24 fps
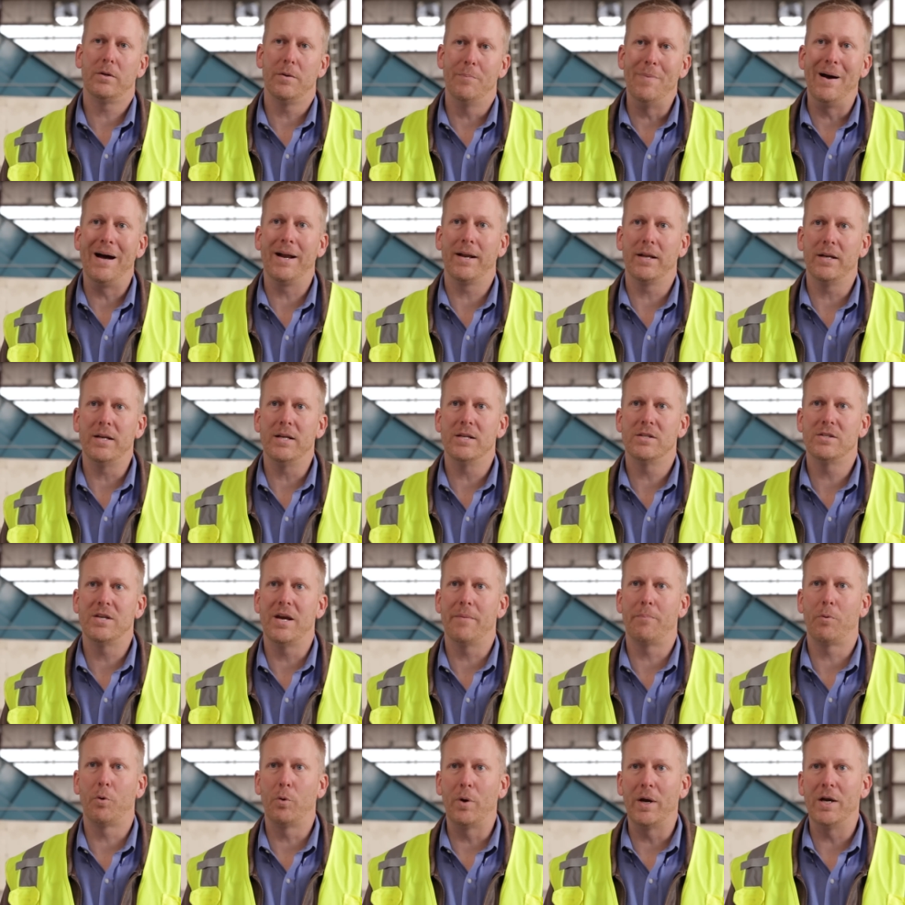commodity
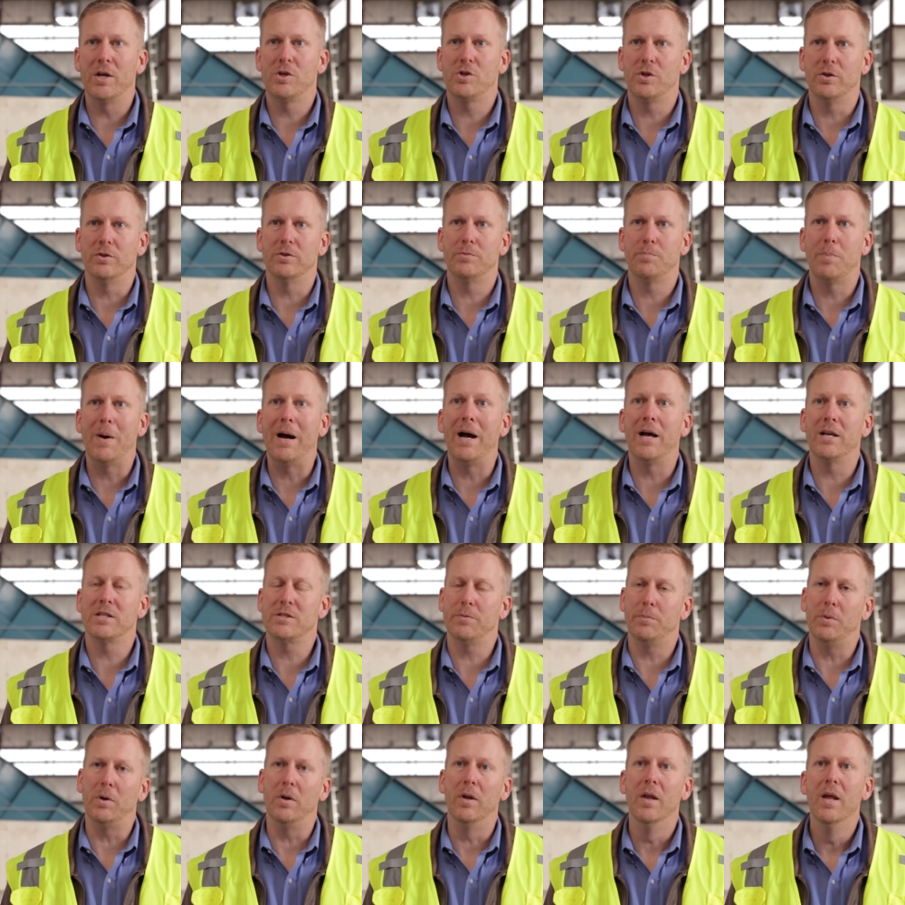separations
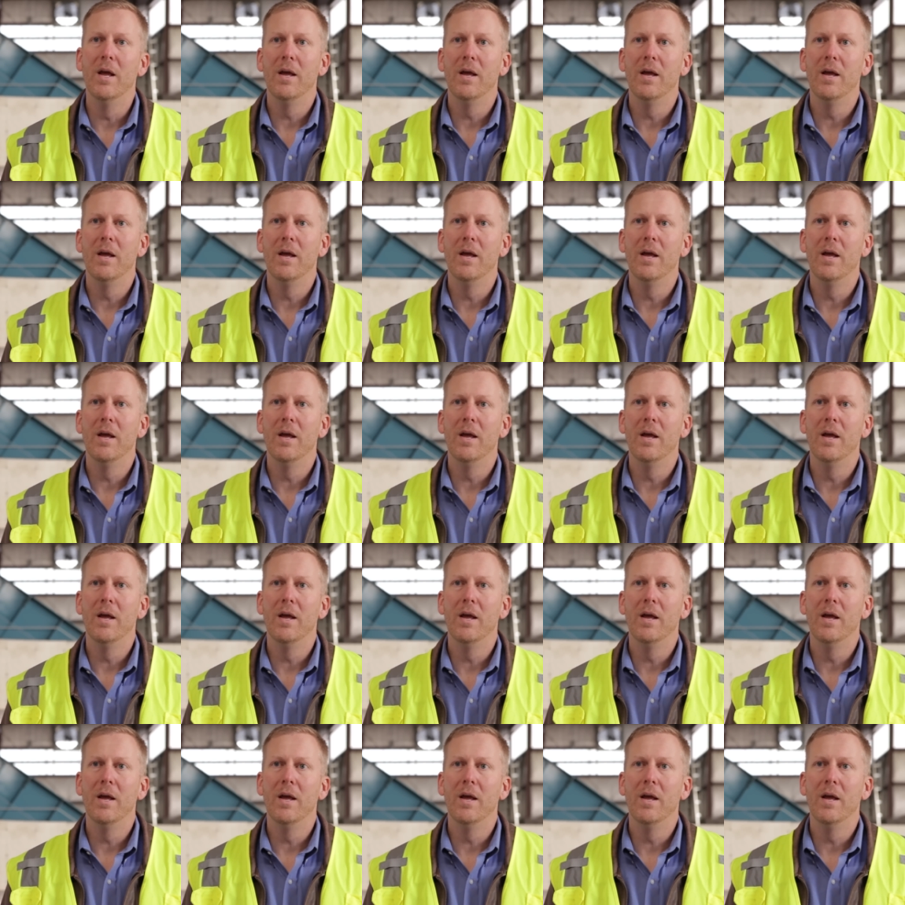possible.